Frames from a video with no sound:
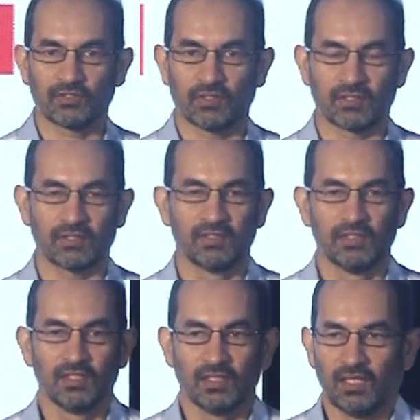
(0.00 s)
or
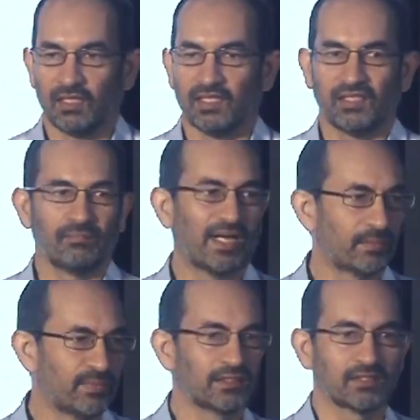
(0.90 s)
I think
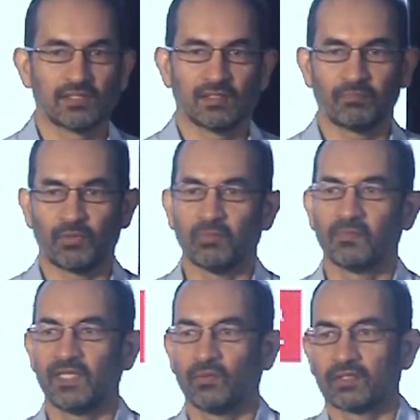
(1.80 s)
Bank B's is
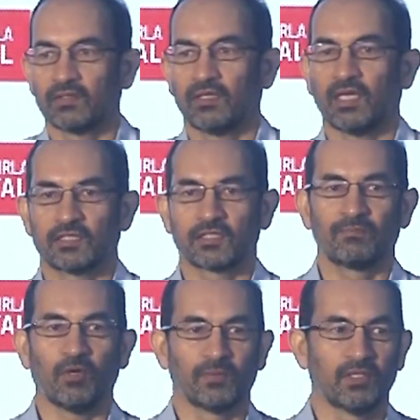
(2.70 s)
probably one of the largest
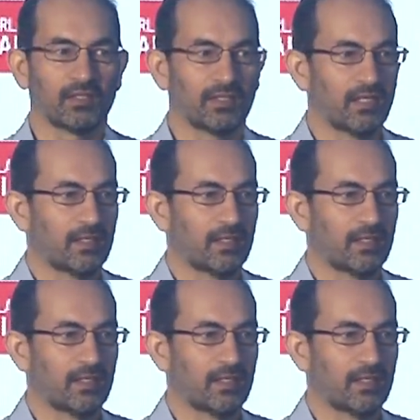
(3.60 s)
popular